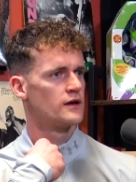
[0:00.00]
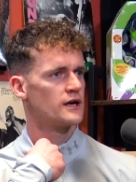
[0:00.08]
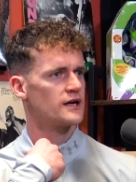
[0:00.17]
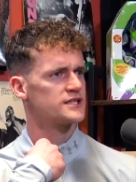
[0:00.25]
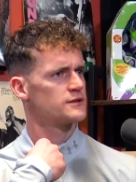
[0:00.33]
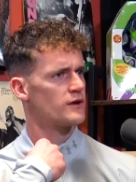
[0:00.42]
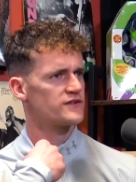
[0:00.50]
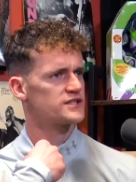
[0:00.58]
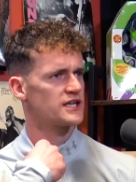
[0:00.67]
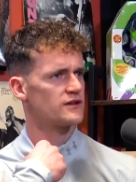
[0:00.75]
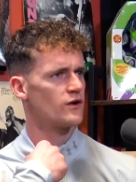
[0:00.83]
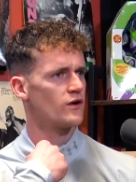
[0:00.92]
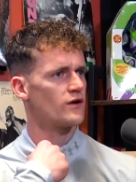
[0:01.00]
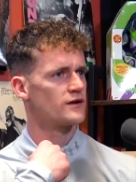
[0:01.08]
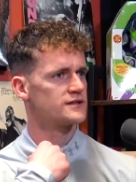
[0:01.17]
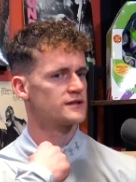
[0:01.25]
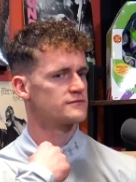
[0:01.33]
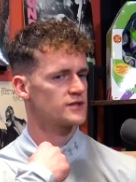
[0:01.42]
And he said, what if they said no?
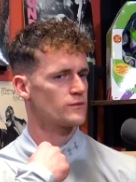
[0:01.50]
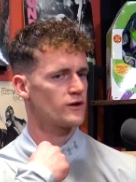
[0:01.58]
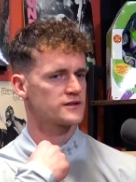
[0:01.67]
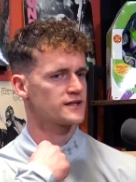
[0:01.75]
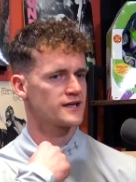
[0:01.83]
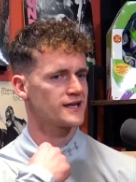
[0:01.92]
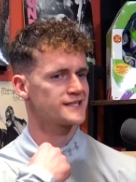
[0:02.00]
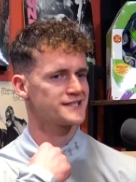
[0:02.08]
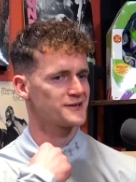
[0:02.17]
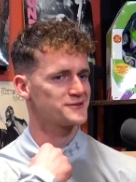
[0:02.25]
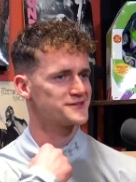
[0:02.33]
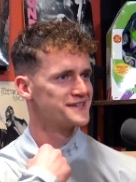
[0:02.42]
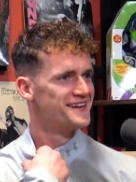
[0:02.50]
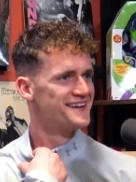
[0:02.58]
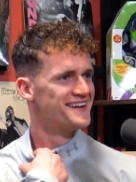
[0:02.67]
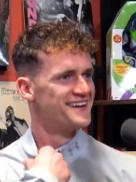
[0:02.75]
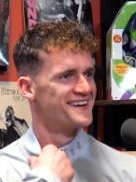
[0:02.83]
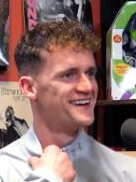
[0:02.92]
I'd walk to the next house.
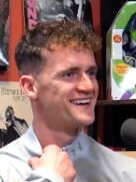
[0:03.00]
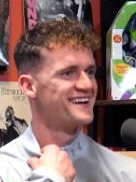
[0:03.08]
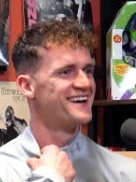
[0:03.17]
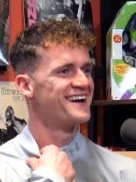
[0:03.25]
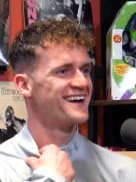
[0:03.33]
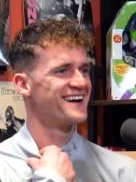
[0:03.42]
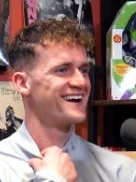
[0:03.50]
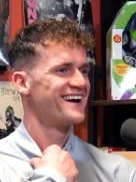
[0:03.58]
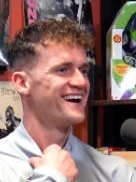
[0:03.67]
Fuck